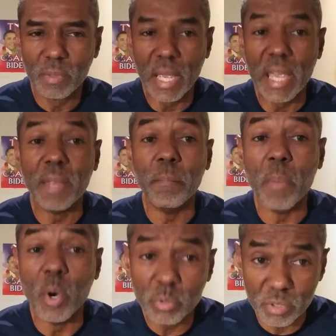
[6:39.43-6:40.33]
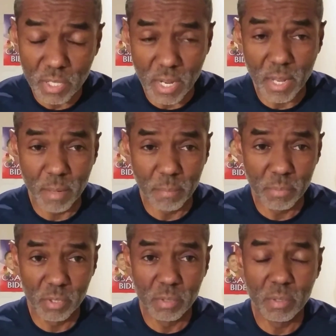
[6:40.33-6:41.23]
And most
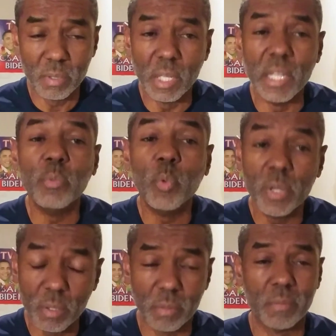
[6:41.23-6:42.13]
times, it will.